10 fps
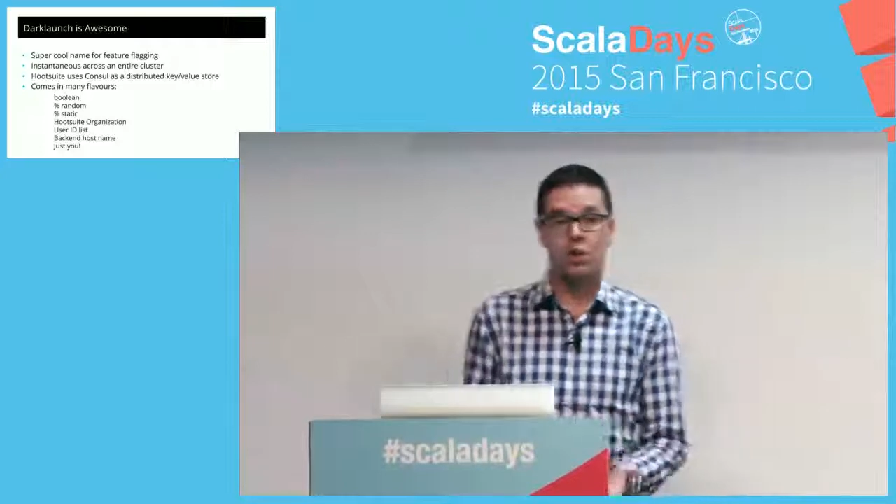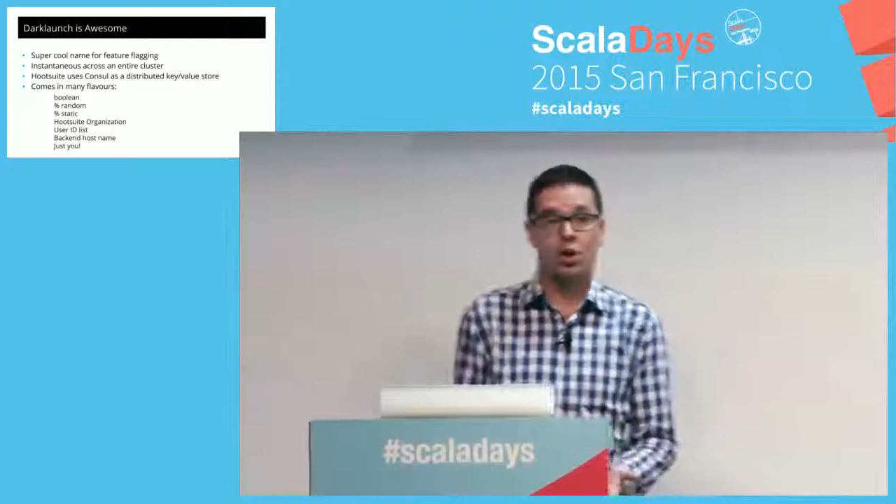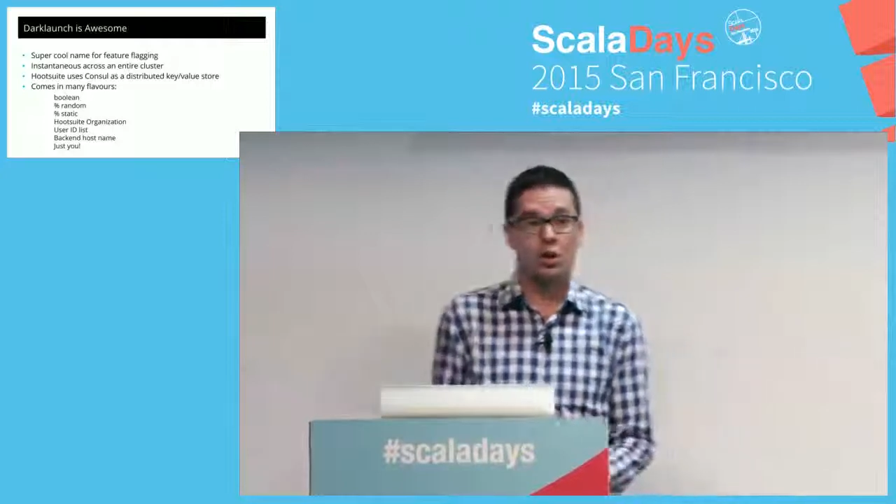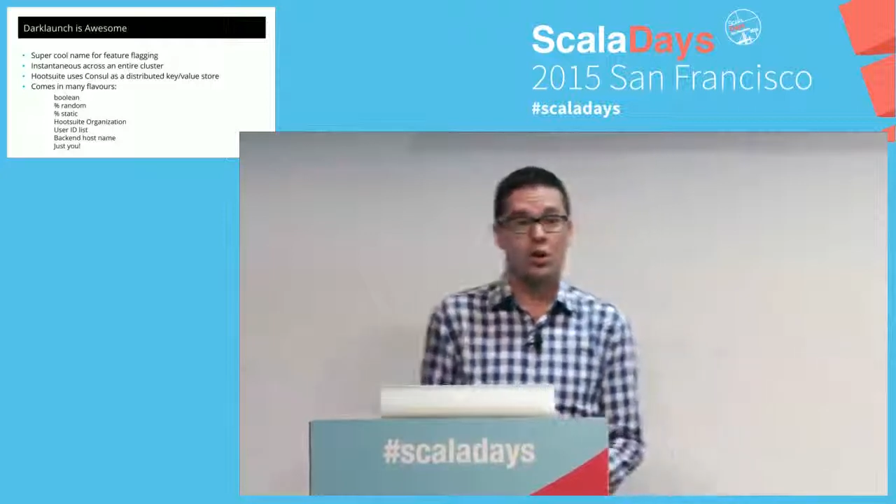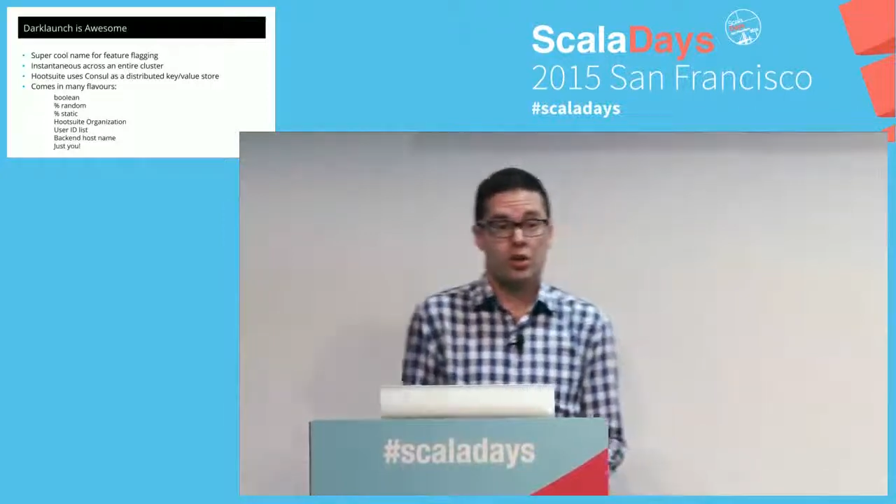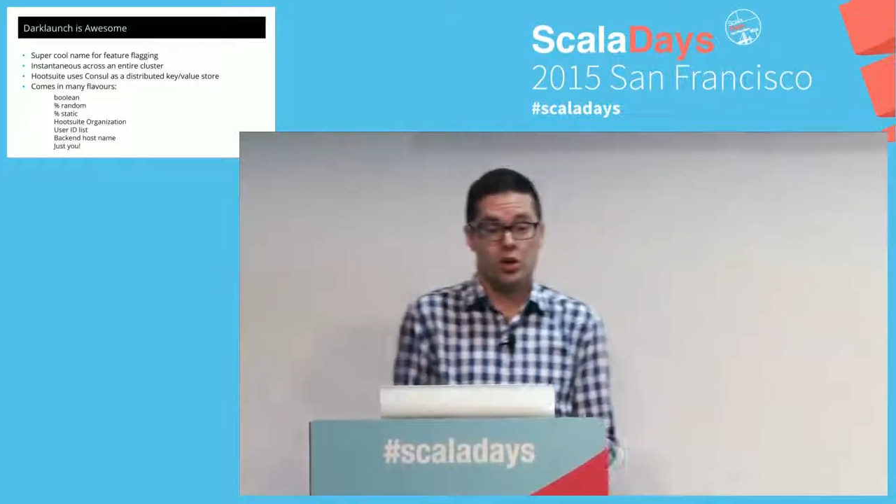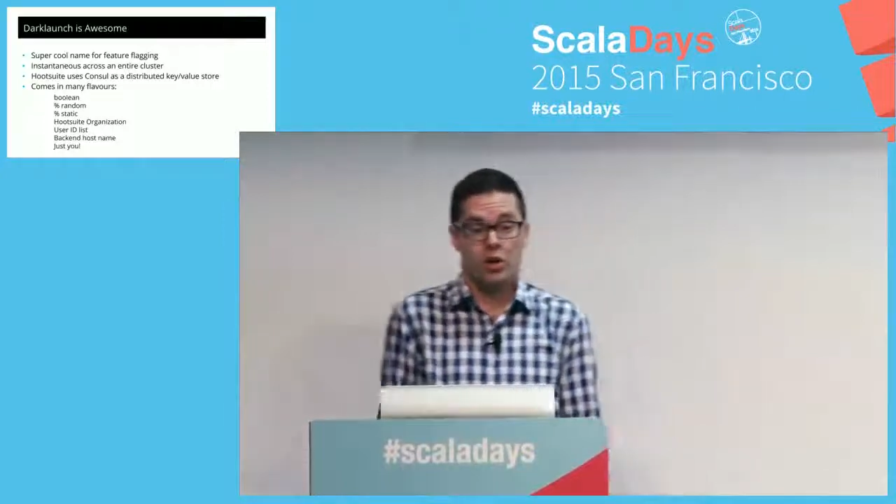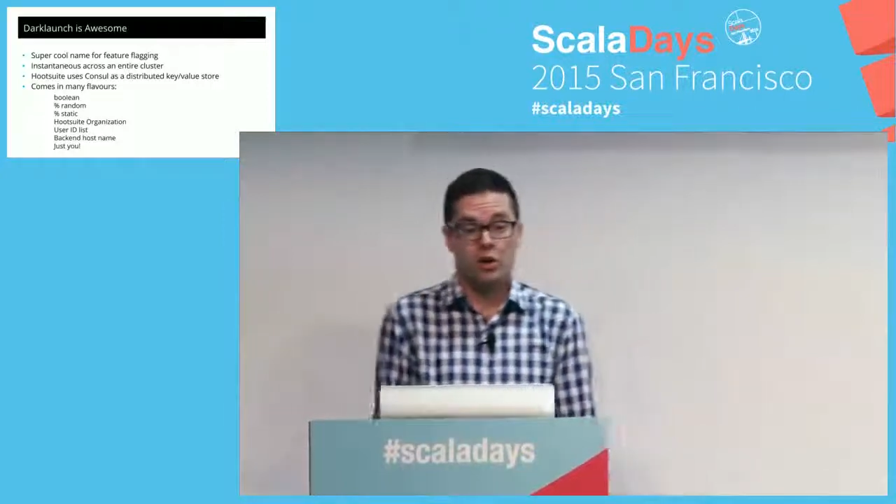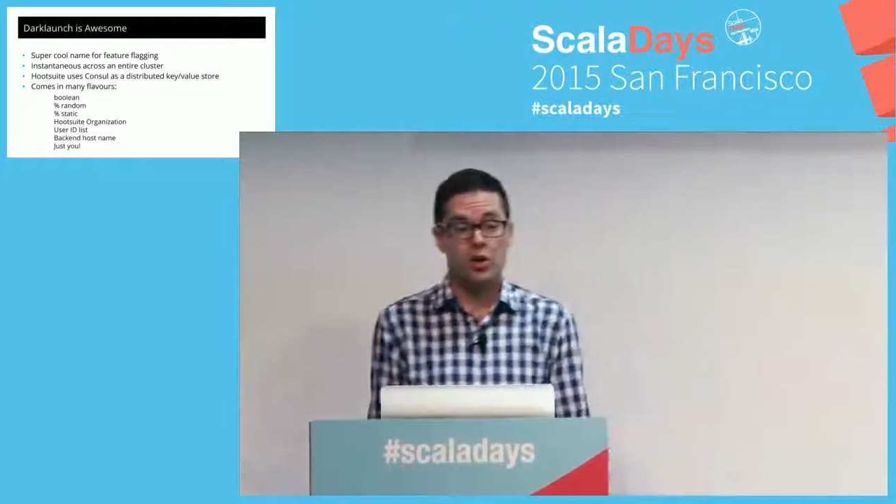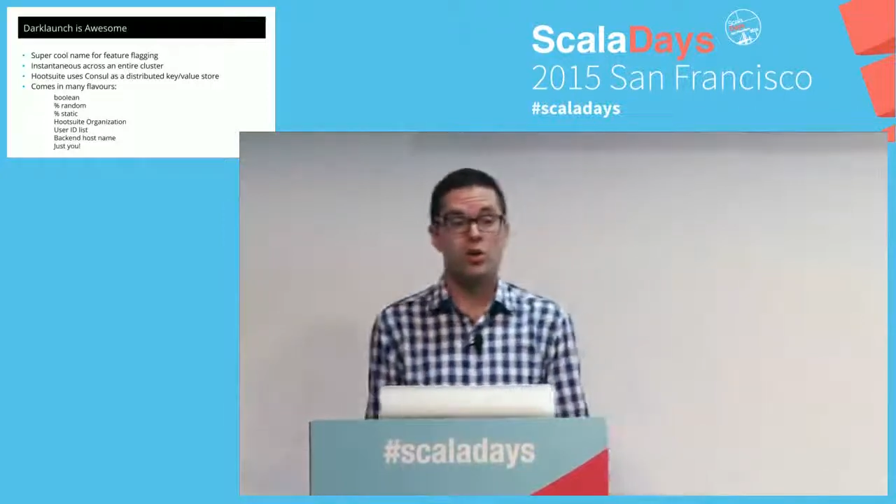dark launching it
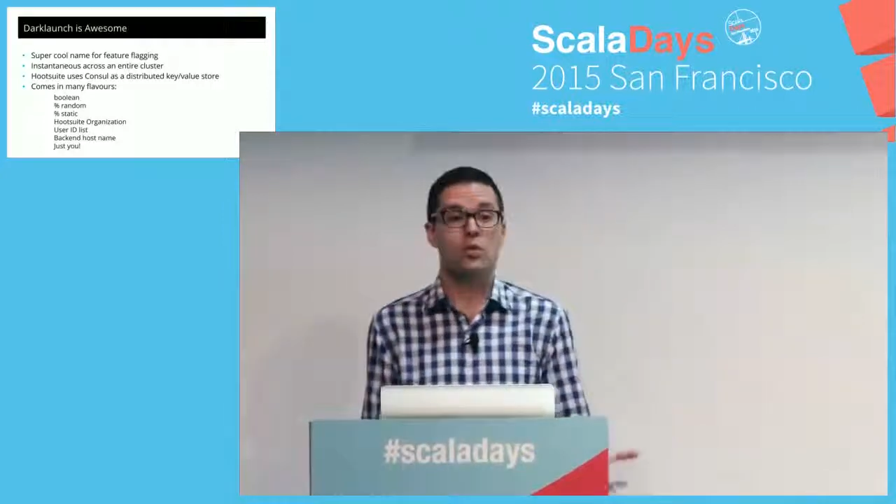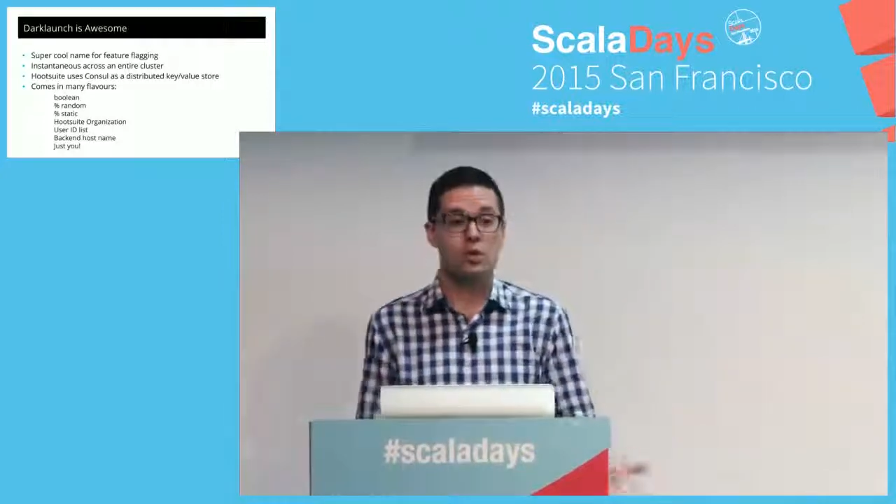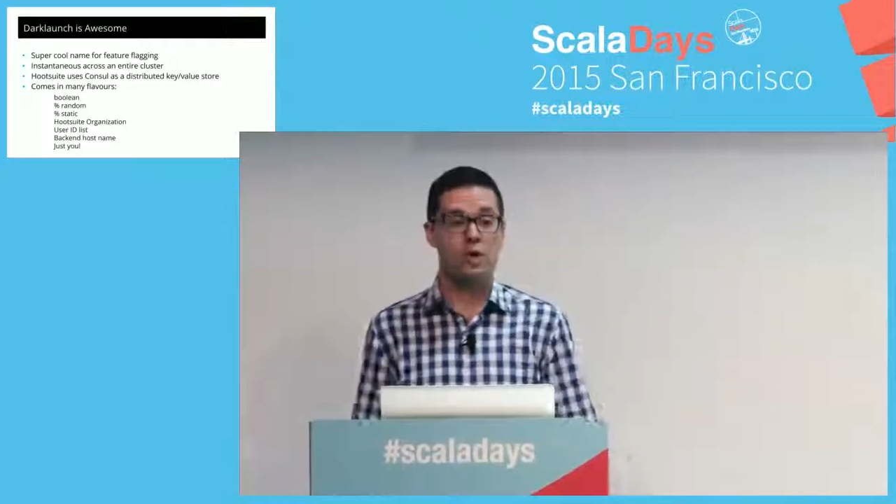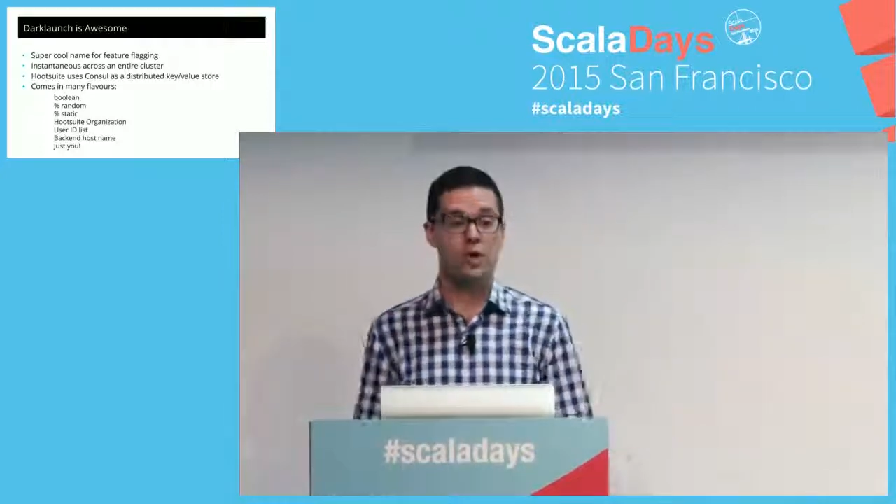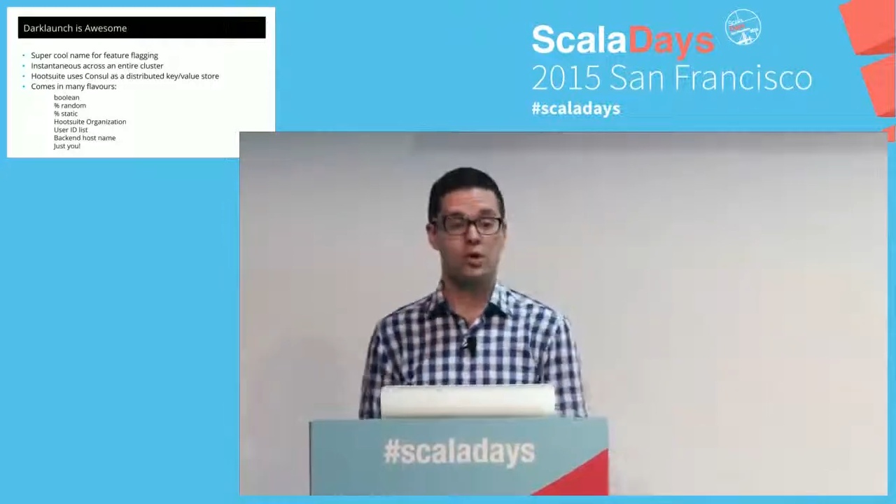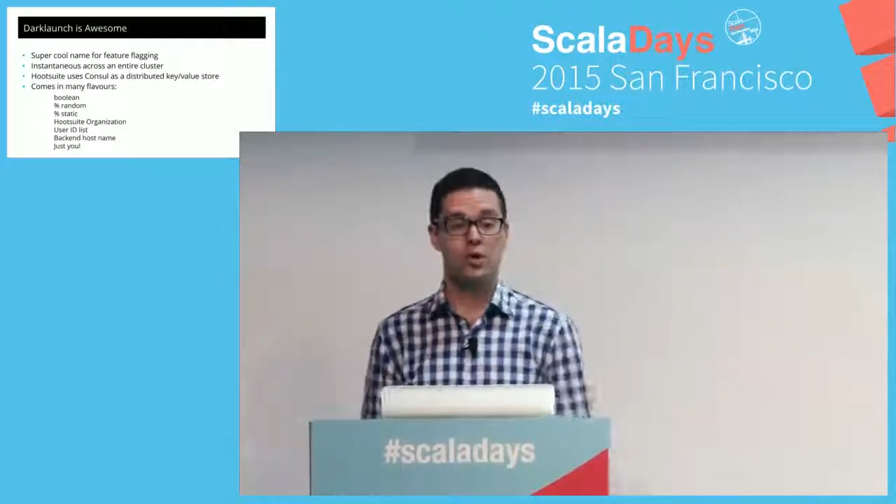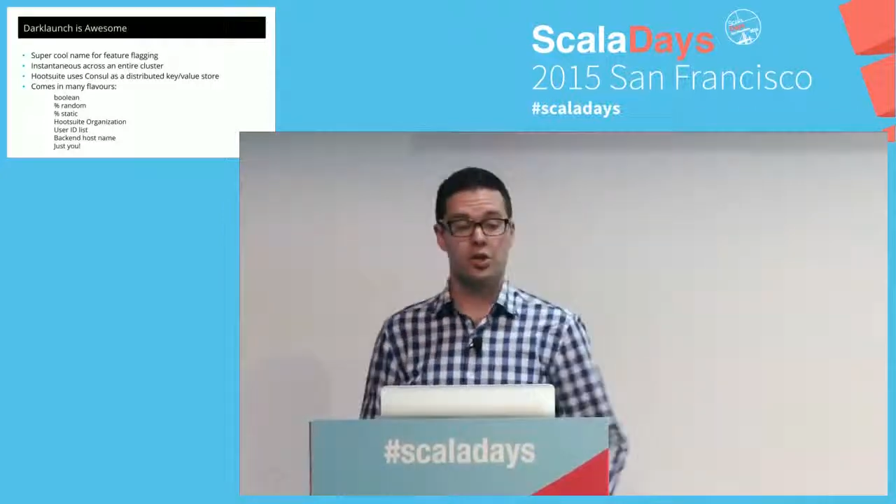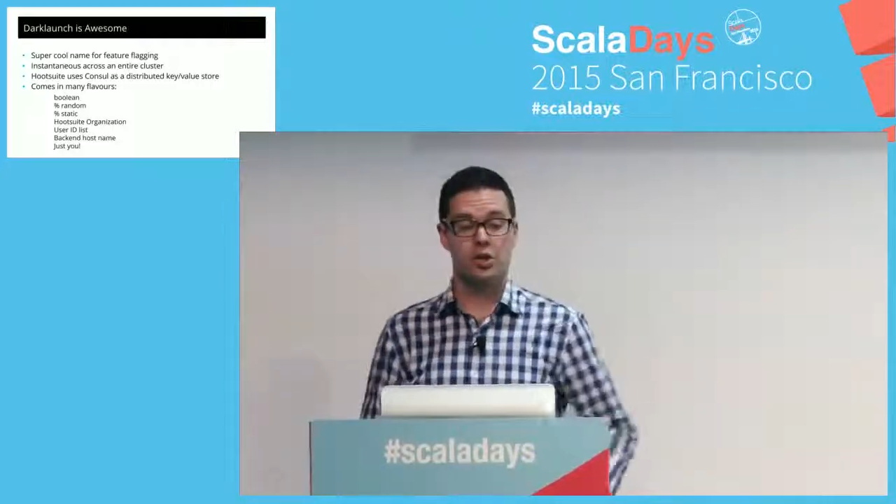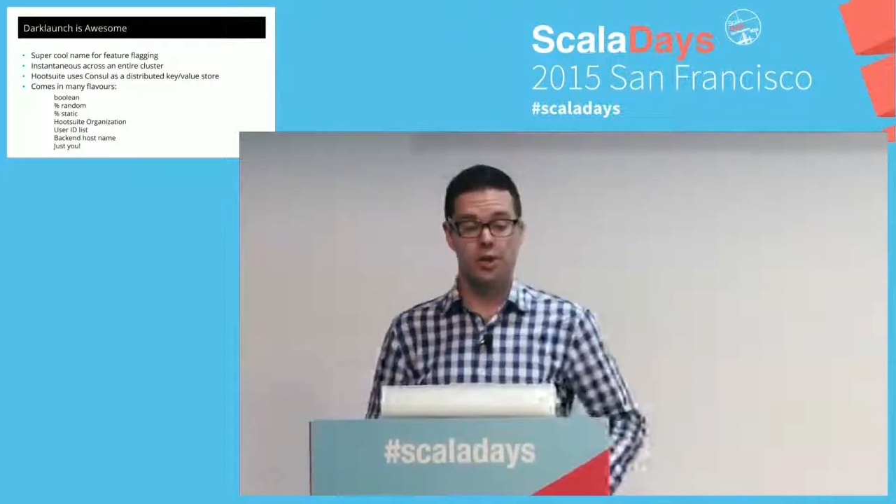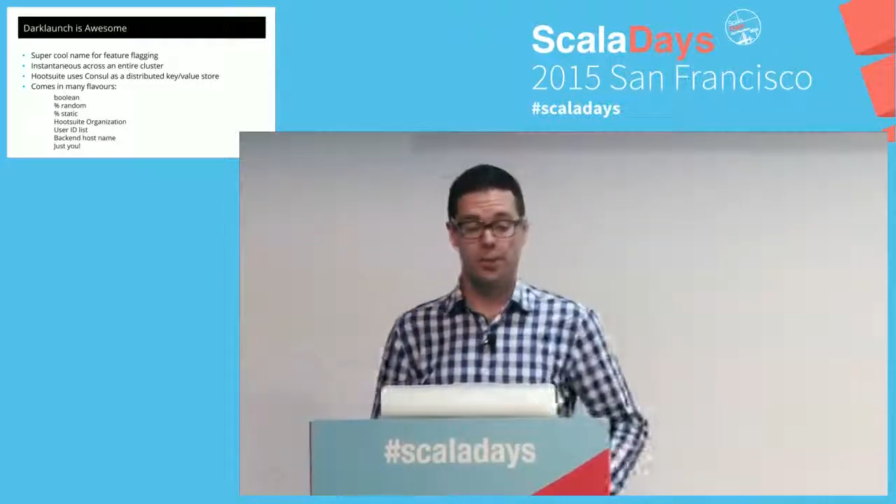on to
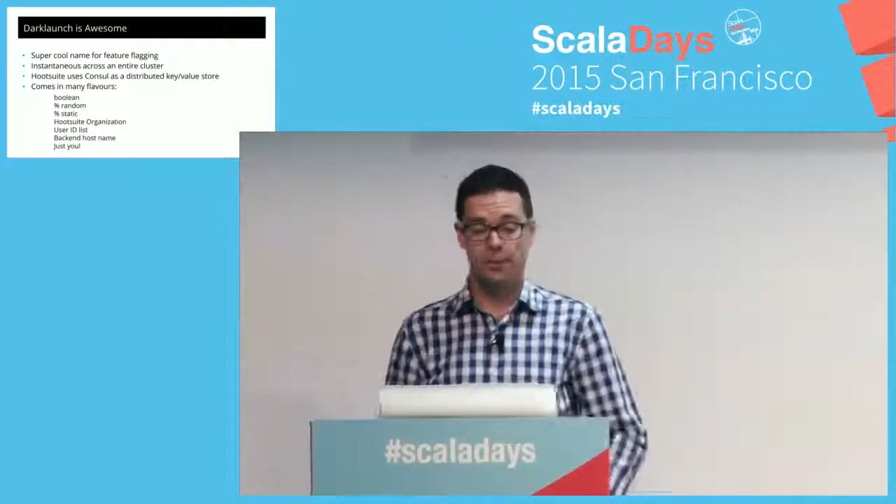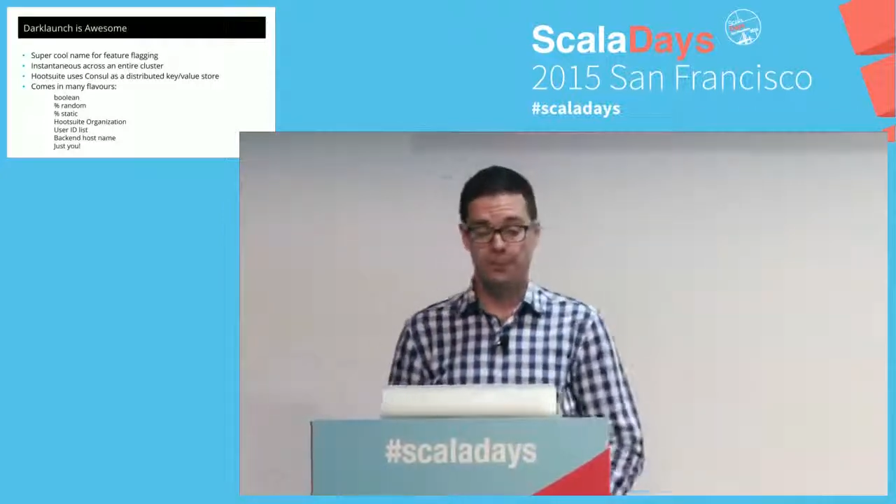just you.